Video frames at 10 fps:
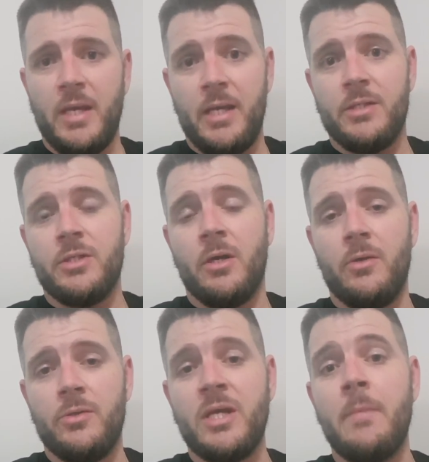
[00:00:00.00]

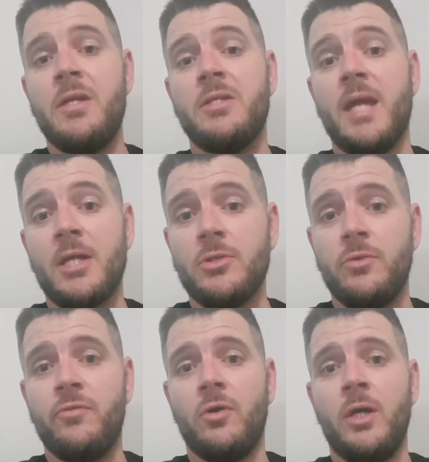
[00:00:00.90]
So some international
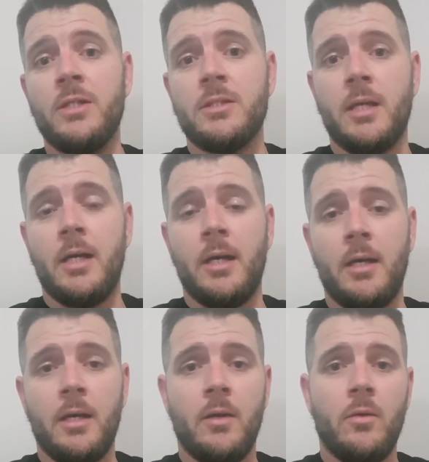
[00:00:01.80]
flights,
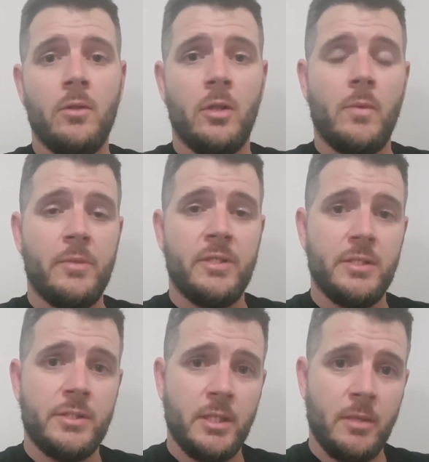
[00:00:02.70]
like the one we did to
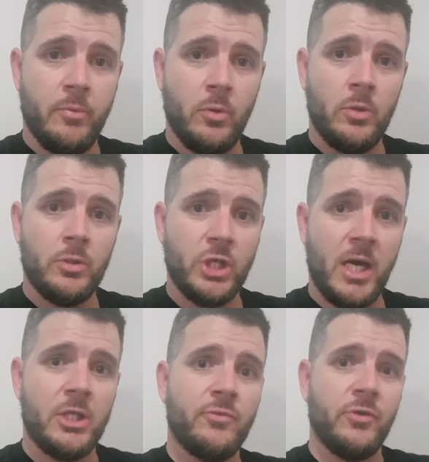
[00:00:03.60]
Singapore,
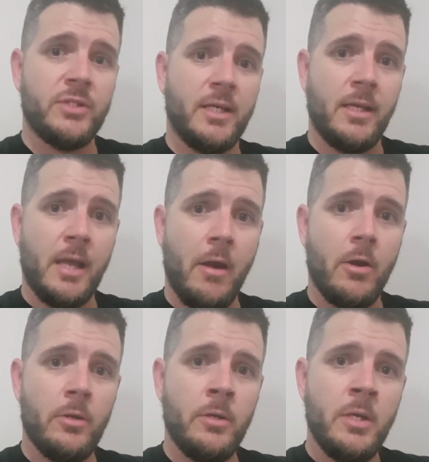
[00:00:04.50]
charge for a second
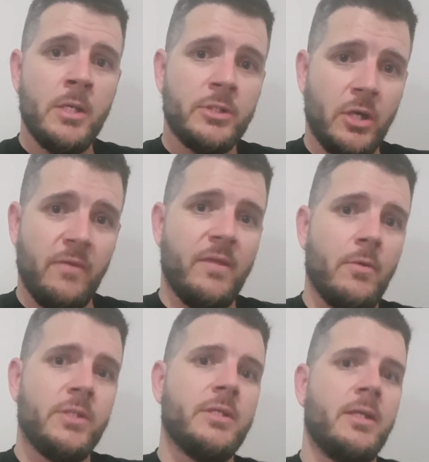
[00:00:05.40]
carry-on. So if there
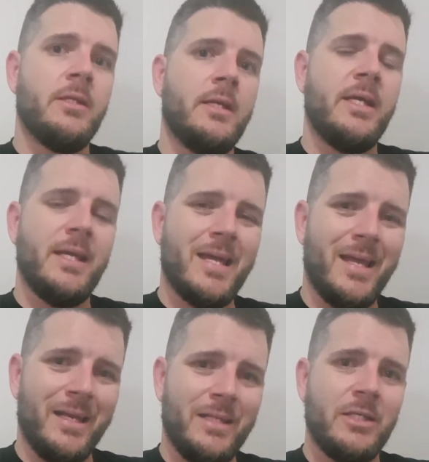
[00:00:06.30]
isn't
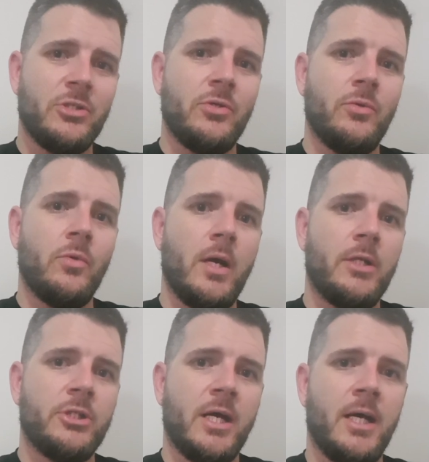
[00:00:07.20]
an additional
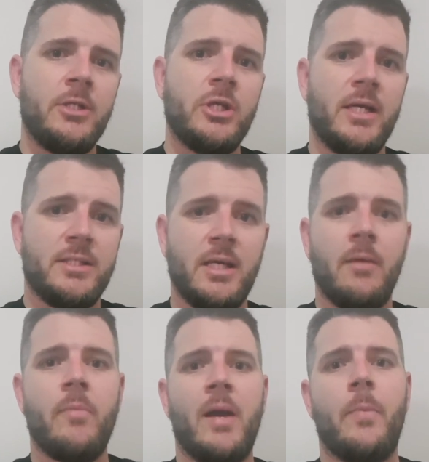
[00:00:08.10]
charge, a
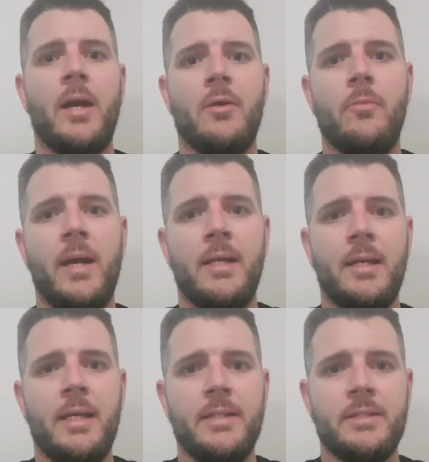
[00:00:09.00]
second backpack will make
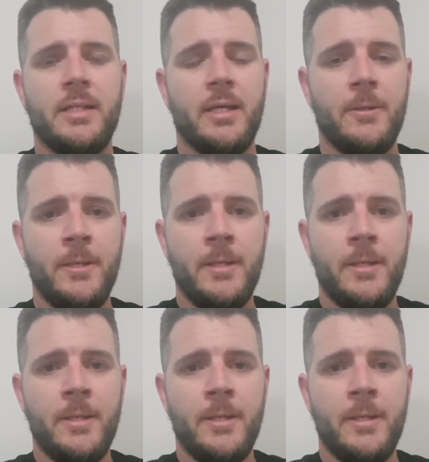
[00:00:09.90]
it easier